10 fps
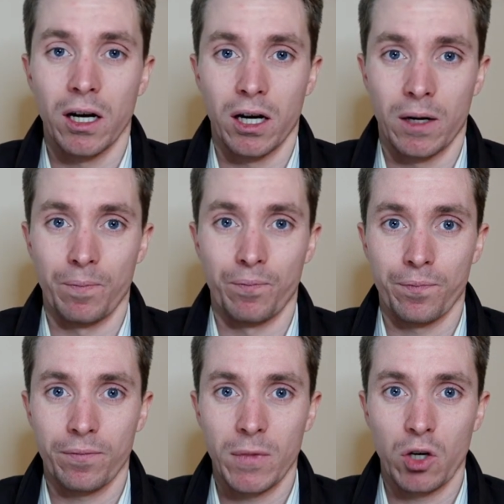
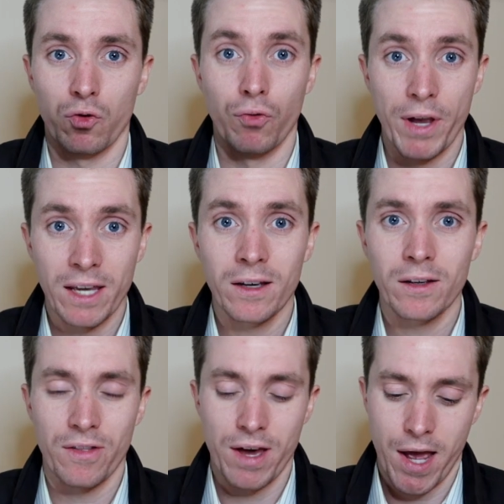um,
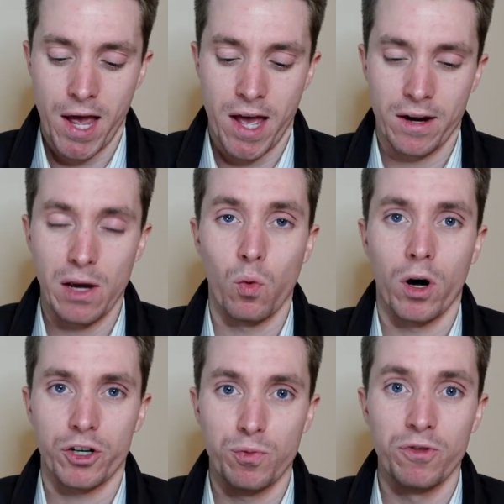ring that had a
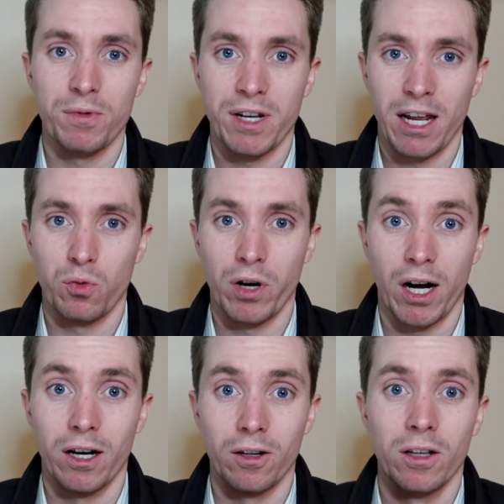watch movement and
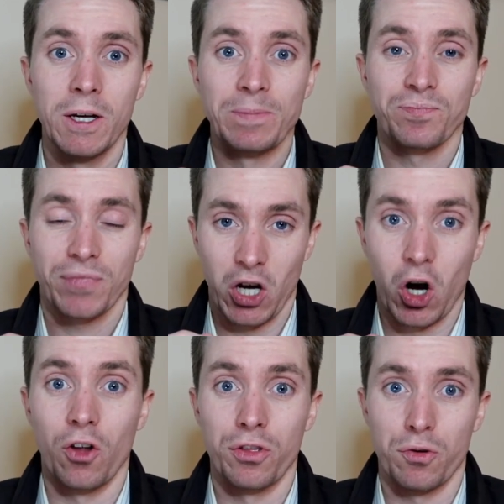dial
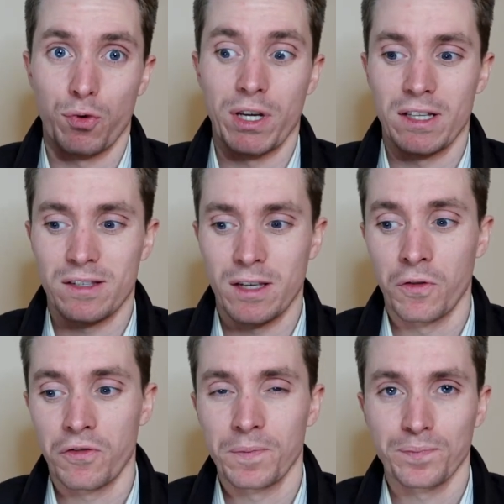on the ring
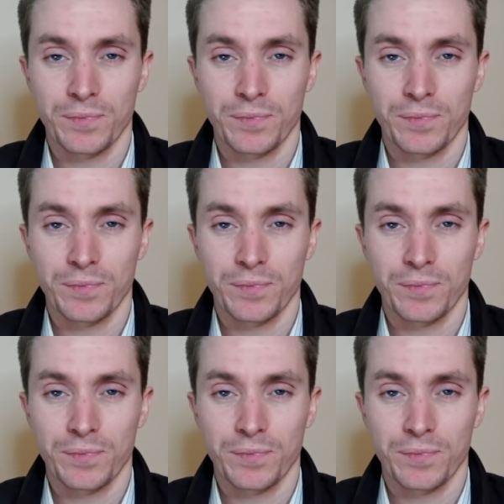itself.